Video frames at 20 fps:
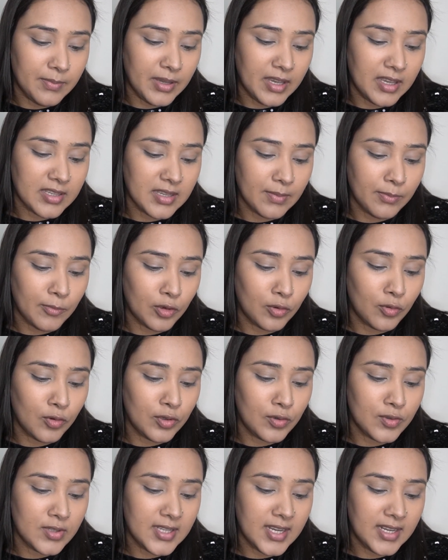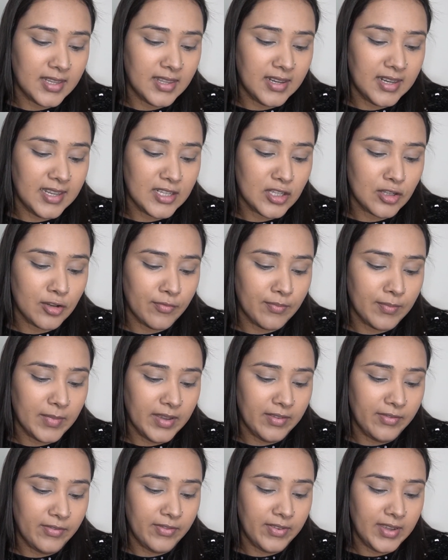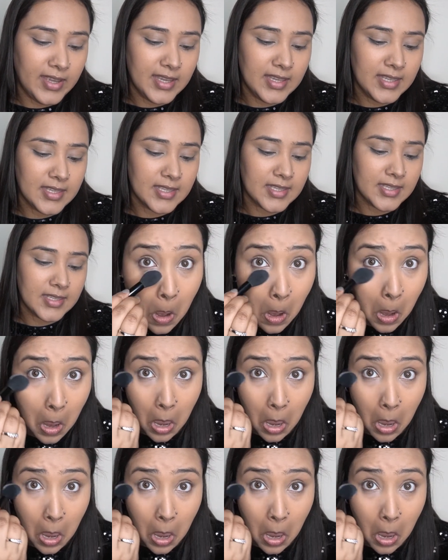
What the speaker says: because I'm not going to set the rest of my face.